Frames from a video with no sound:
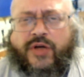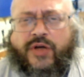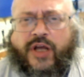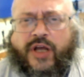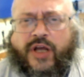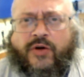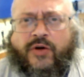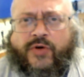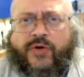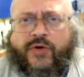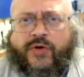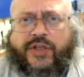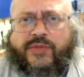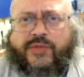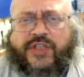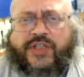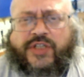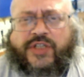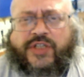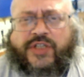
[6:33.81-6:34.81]
Newt
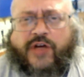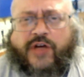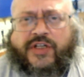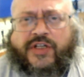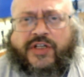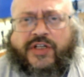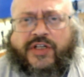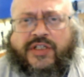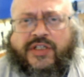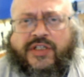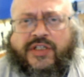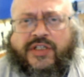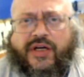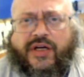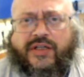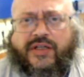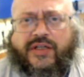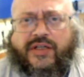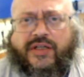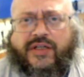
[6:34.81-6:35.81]
Gingrich himself didn't
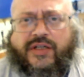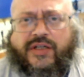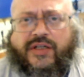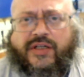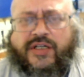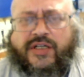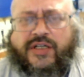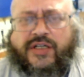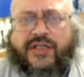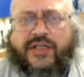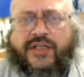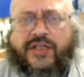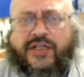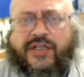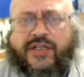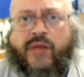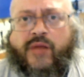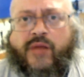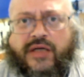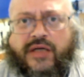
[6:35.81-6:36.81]
stand
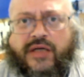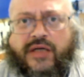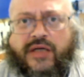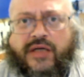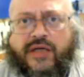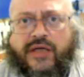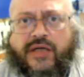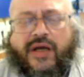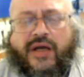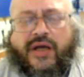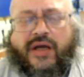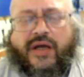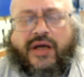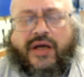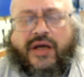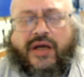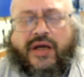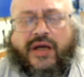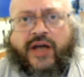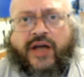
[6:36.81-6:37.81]
by it
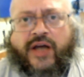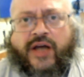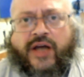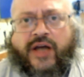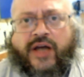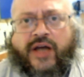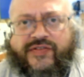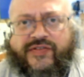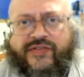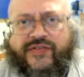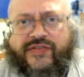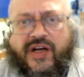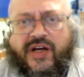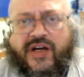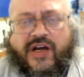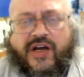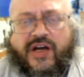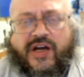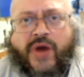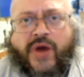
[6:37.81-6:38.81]
and backed
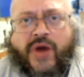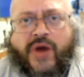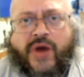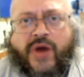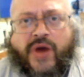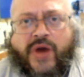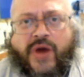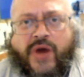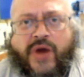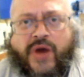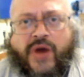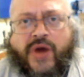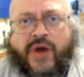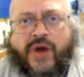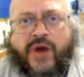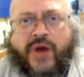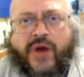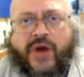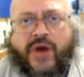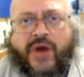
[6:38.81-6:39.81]
off. But it's
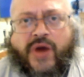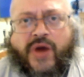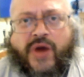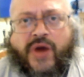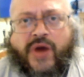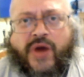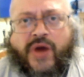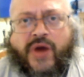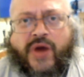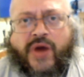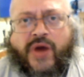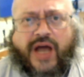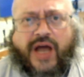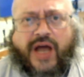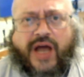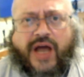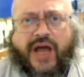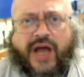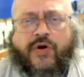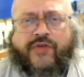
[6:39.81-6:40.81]
about time for
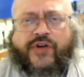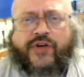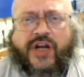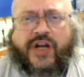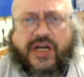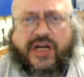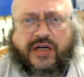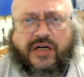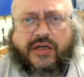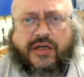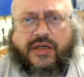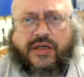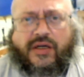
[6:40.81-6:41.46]
over here.